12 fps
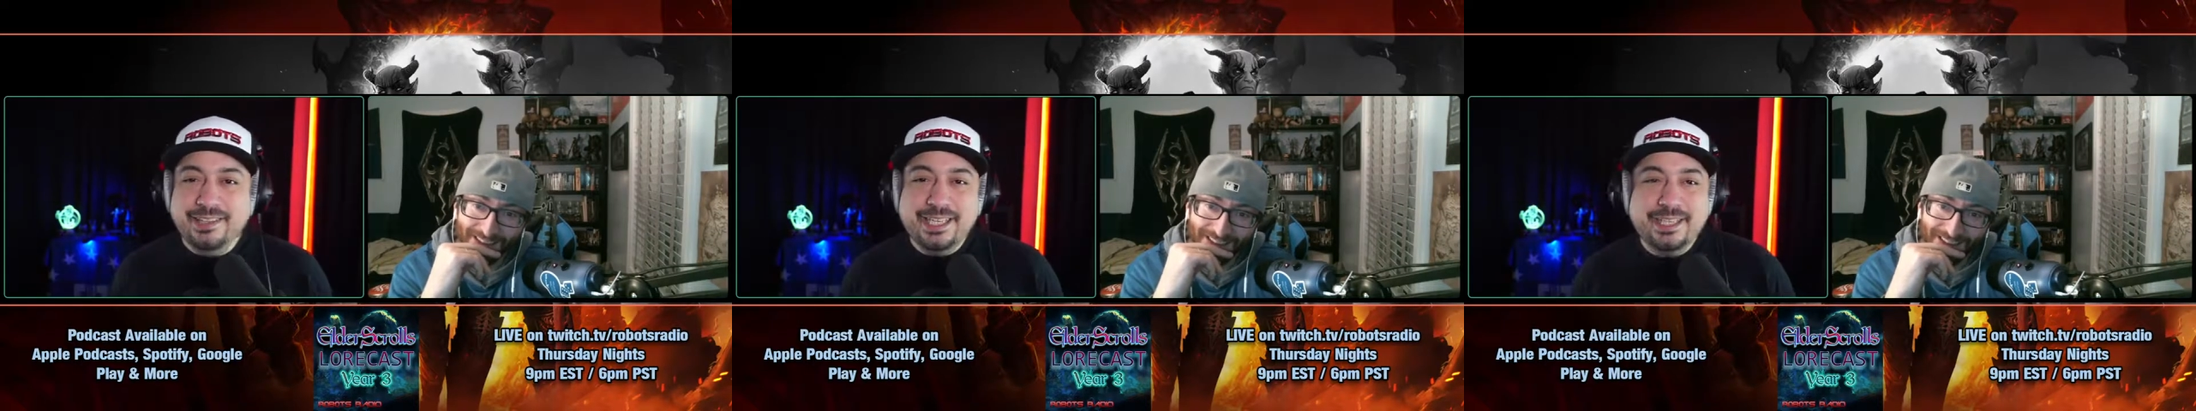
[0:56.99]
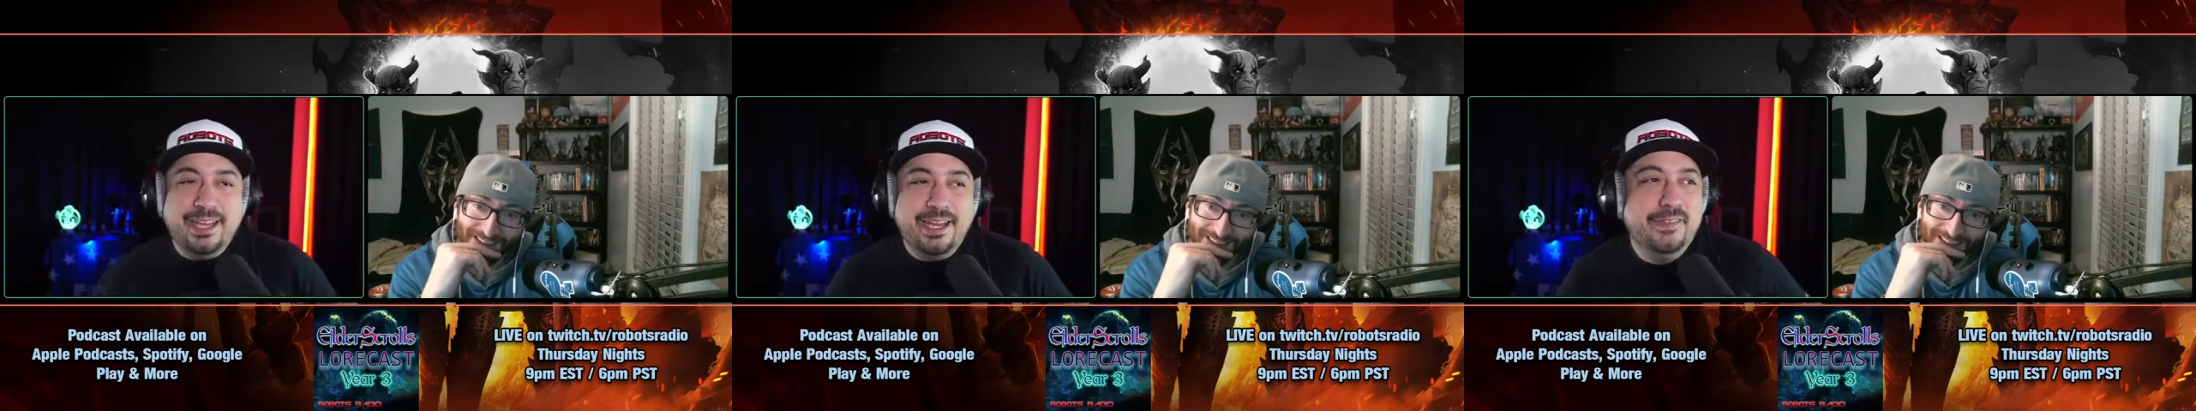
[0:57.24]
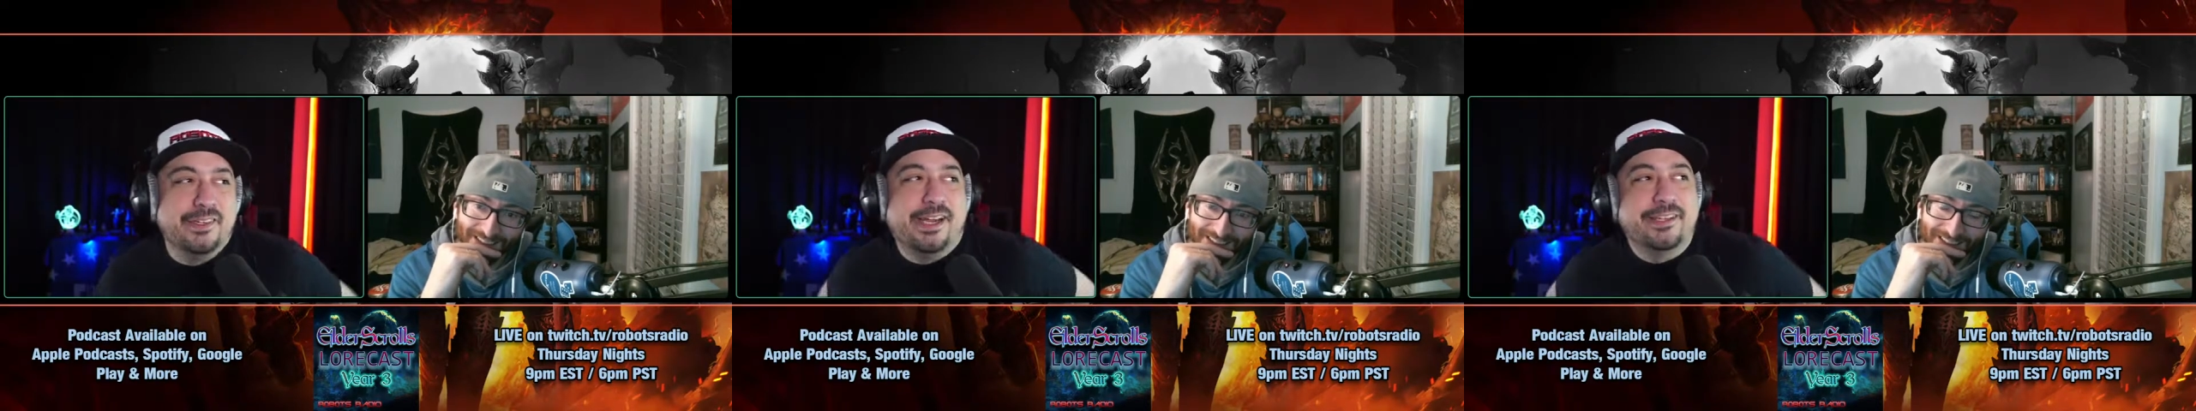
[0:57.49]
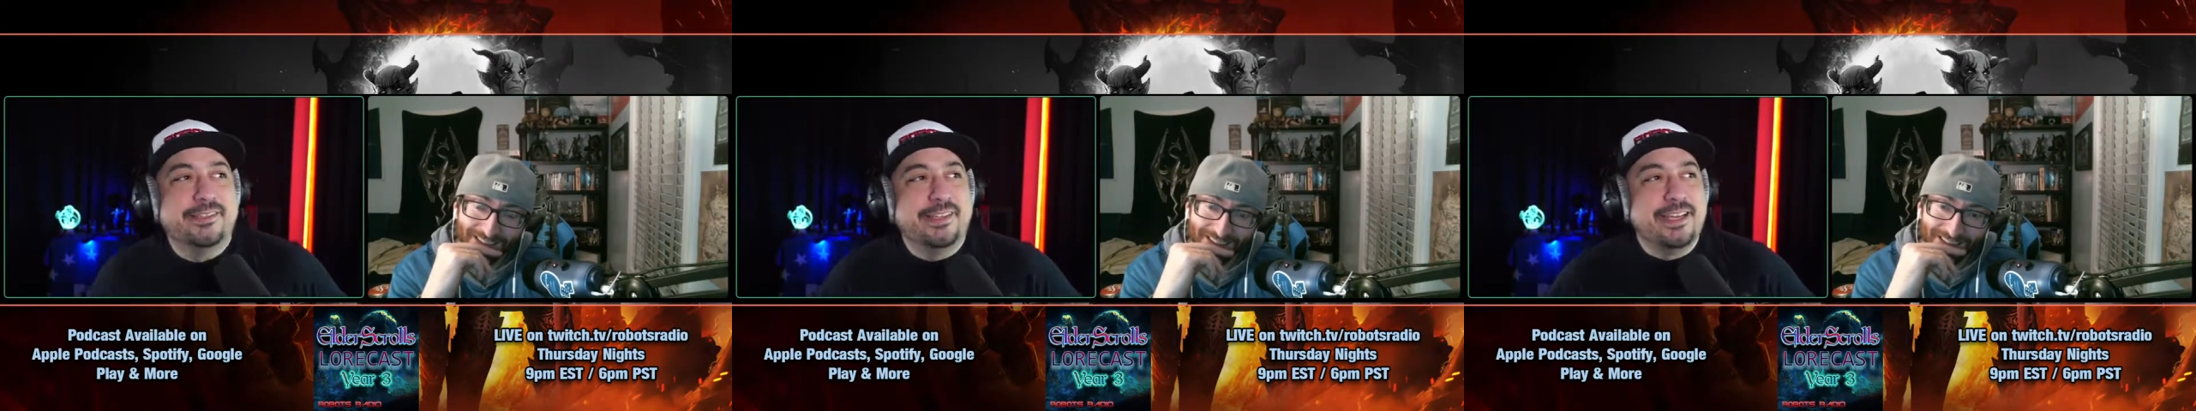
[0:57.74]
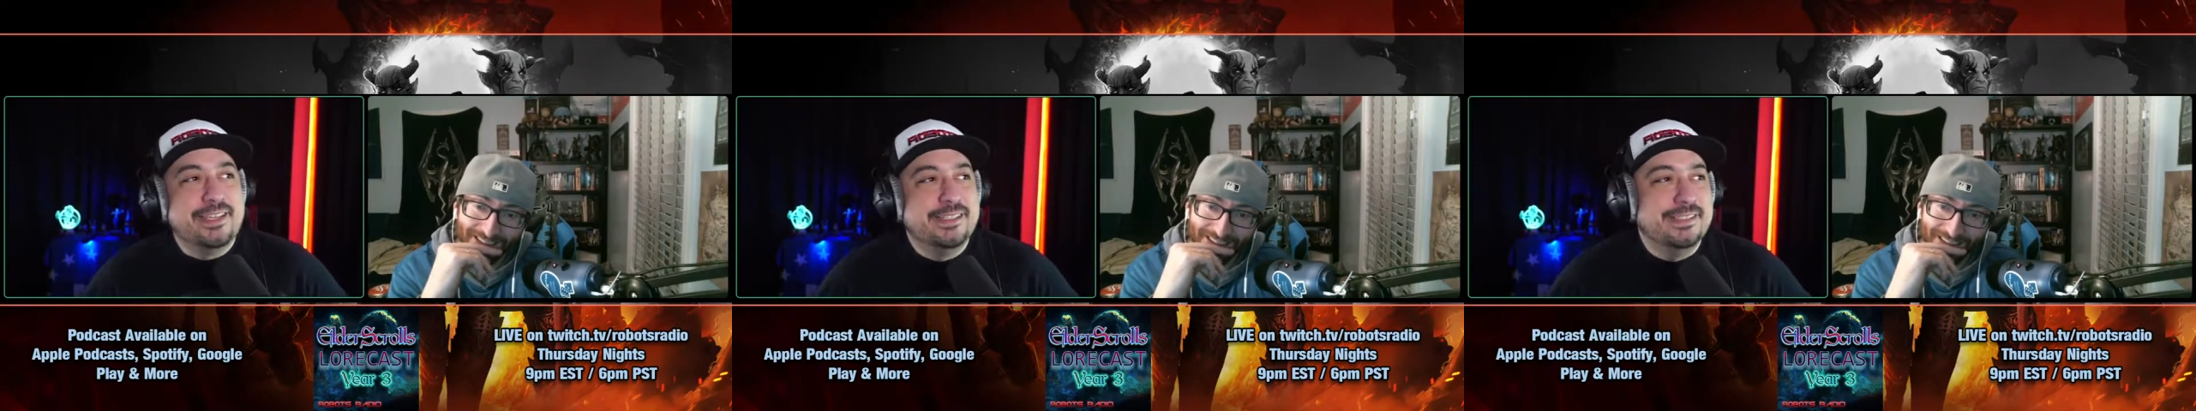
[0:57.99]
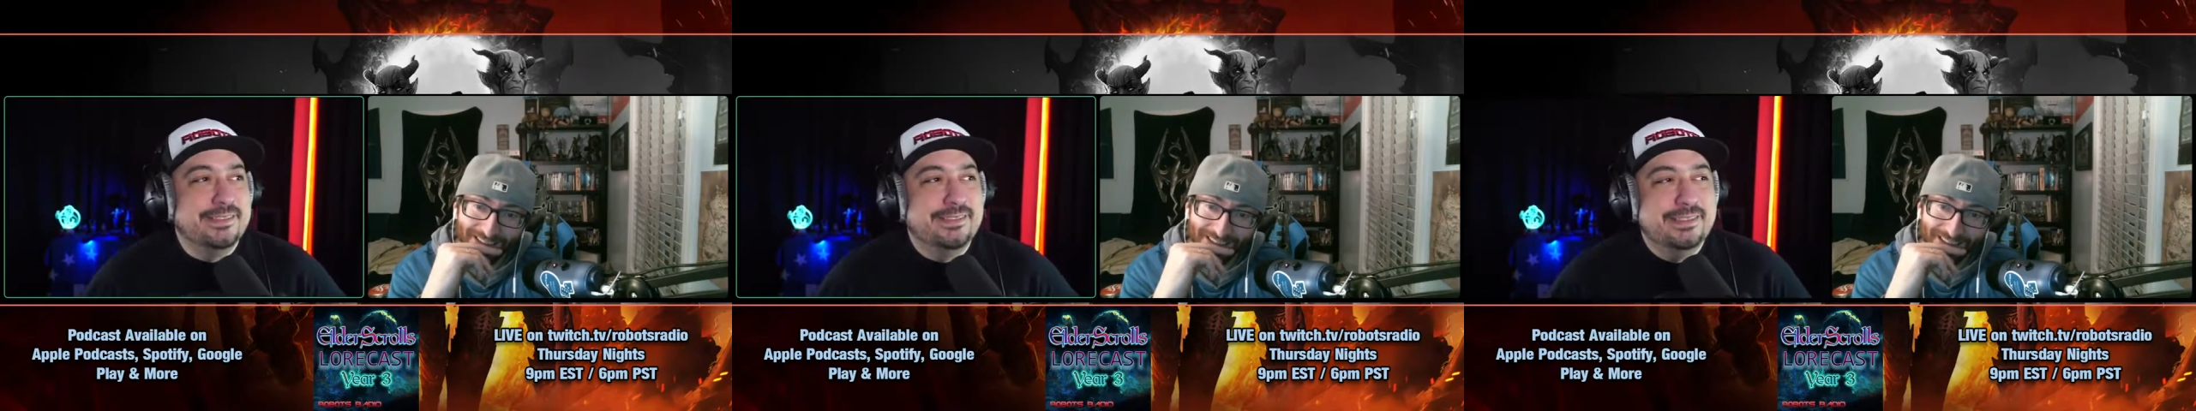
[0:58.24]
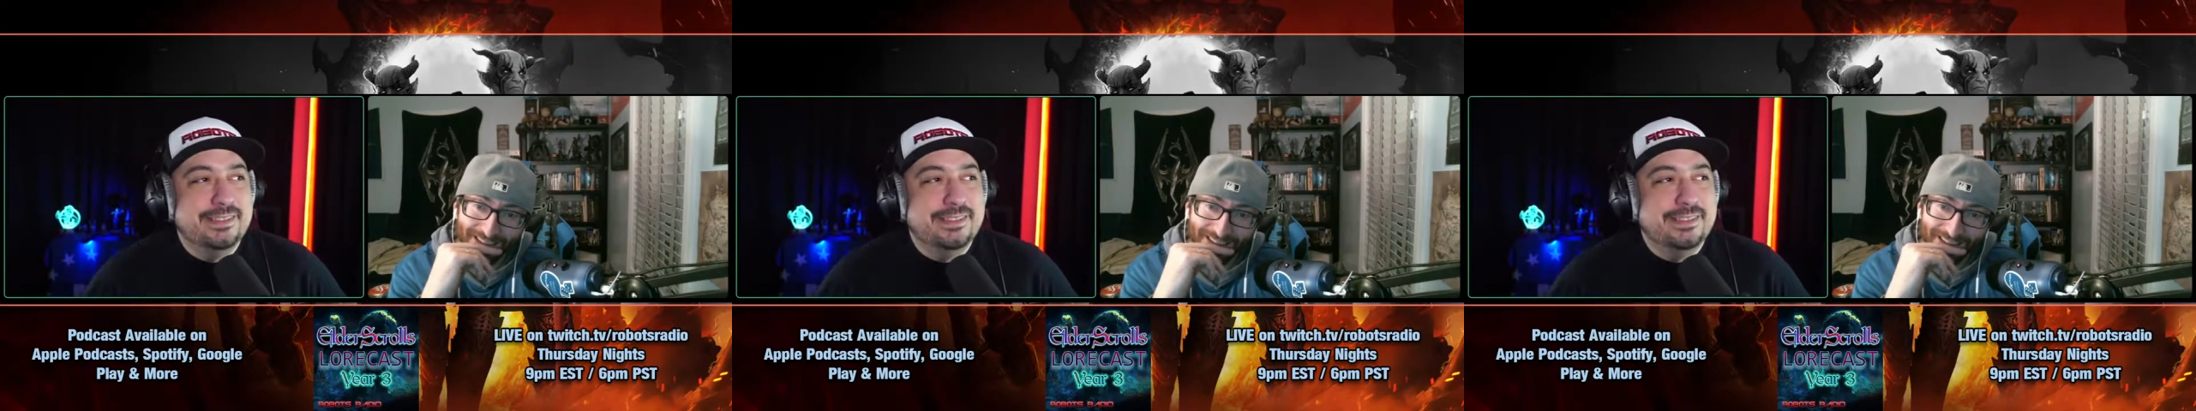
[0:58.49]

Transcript: think they have crack cocaine in